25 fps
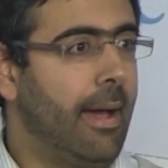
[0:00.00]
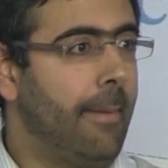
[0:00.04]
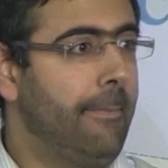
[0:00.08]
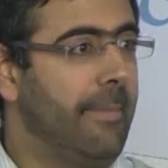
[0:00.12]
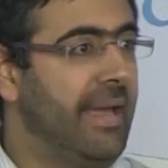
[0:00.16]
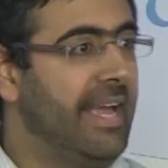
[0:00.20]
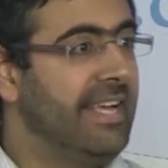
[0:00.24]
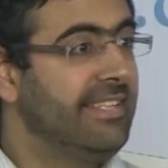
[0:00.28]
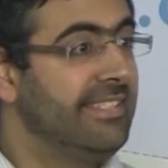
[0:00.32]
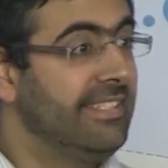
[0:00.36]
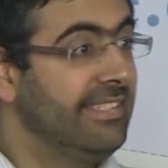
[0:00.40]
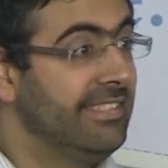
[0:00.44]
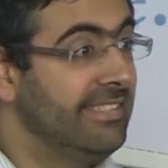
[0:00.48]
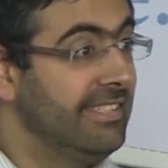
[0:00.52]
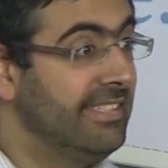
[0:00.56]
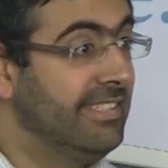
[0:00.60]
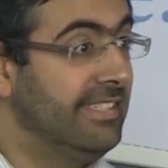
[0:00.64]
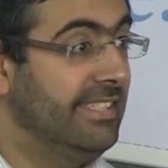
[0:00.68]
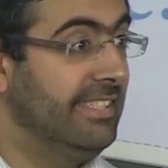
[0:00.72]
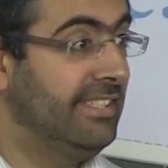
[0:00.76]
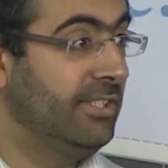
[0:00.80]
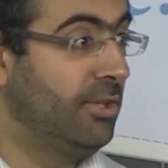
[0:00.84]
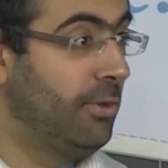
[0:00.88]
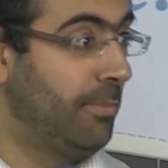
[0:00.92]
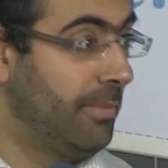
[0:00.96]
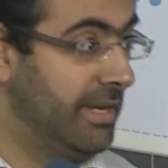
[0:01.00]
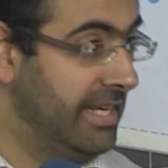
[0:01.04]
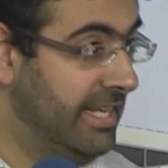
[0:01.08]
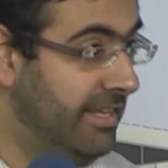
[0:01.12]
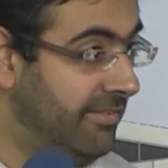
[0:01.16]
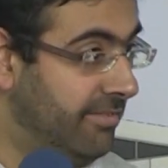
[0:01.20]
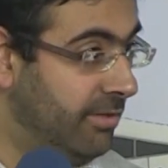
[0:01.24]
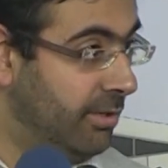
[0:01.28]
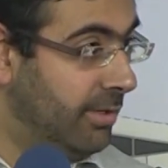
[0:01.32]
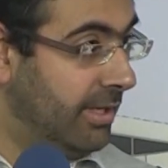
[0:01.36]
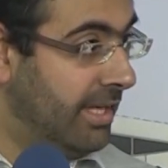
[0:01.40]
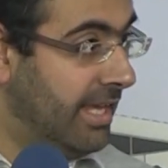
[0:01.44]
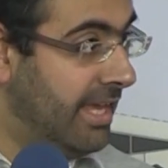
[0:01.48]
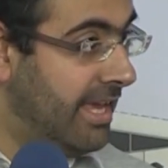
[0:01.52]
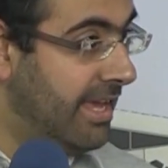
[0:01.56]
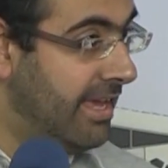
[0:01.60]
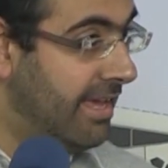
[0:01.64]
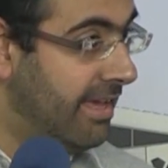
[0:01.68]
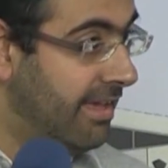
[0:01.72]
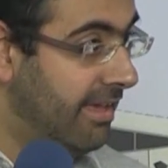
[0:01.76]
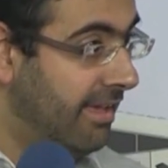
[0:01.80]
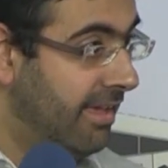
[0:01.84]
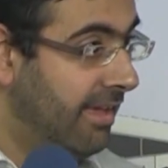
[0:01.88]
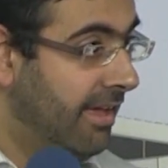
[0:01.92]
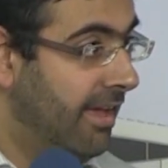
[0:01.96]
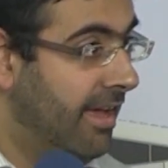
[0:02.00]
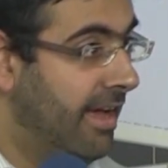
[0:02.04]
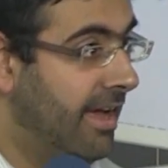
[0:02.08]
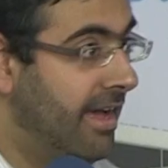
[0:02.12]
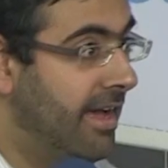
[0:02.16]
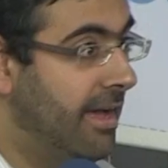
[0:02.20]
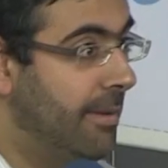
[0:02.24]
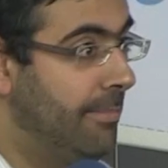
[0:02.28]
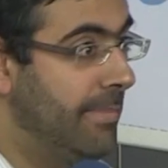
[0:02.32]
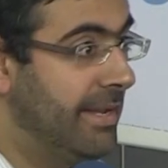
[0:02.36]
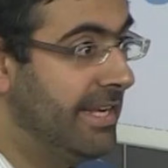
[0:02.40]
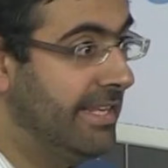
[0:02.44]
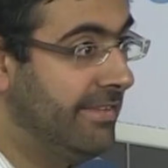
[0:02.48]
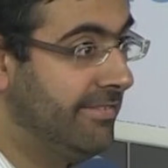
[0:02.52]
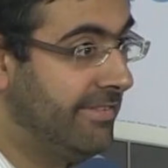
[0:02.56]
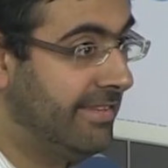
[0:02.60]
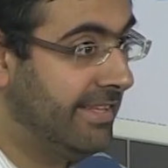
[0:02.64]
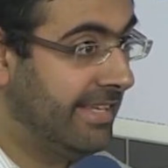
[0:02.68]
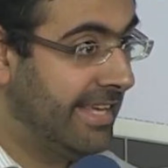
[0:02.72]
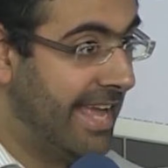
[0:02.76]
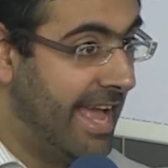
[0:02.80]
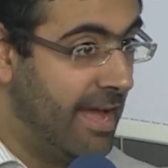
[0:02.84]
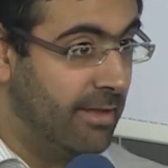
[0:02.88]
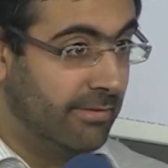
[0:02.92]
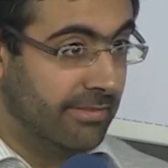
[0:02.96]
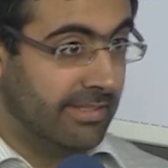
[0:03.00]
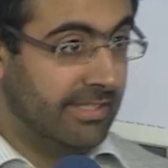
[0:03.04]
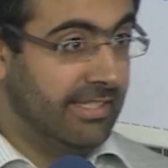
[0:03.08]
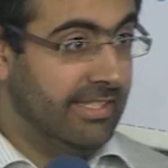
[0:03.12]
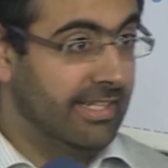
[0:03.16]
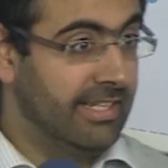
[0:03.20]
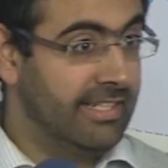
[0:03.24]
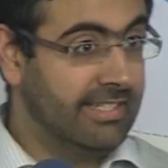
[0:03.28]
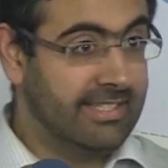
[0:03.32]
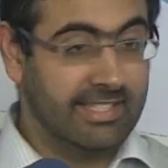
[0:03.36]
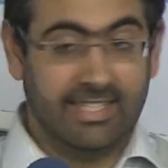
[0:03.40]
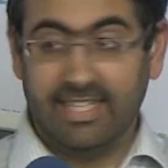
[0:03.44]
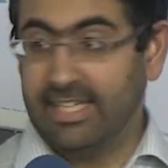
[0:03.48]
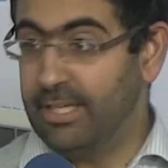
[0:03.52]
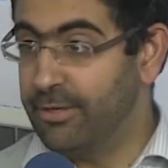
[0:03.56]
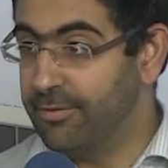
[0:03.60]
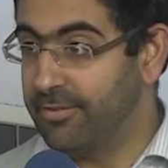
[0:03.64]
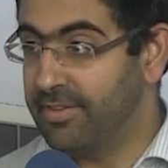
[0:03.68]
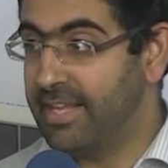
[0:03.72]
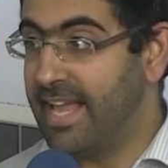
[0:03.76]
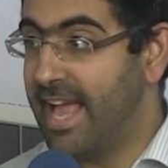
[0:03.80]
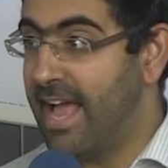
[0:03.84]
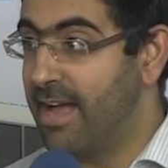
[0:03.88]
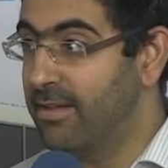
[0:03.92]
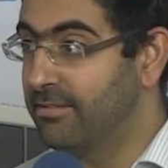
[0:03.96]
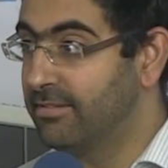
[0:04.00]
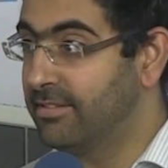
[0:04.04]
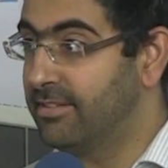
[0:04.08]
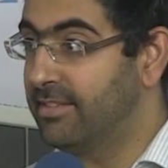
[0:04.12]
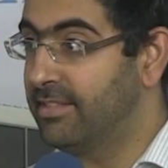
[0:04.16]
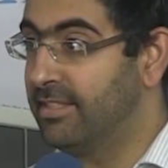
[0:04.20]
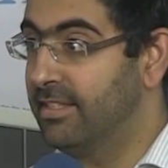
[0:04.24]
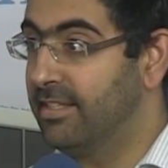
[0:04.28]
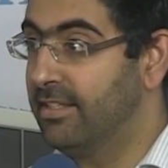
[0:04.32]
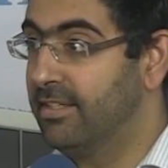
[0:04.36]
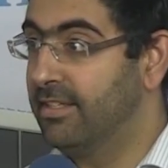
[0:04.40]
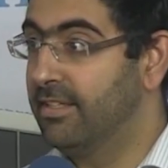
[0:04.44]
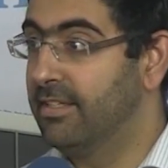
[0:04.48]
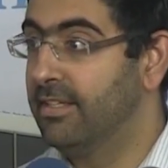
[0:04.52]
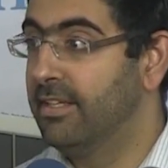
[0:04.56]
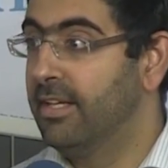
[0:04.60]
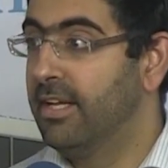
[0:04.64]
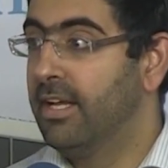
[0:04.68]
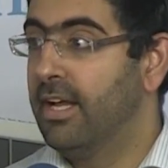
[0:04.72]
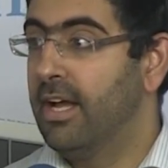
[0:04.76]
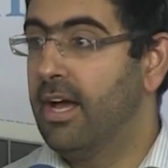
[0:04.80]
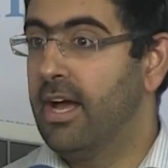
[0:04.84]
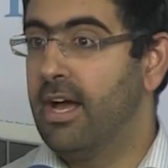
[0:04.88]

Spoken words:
amazing to see so many of you here, many of the councillors, the leader of the council,